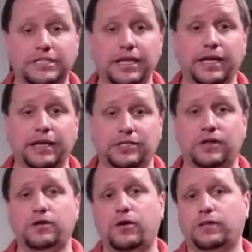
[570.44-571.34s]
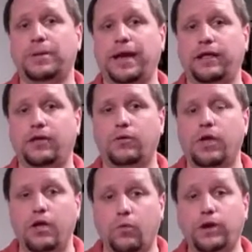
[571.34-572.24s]
see, at Southern Hearth Patio,
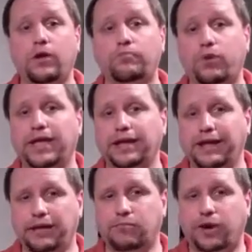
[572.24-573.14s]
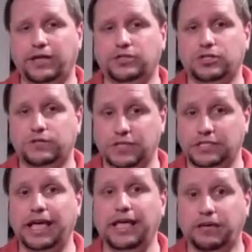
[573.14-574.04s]
we don't bring in name brands just for the
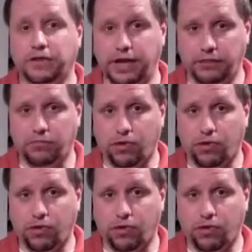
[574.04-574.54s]
sake of the name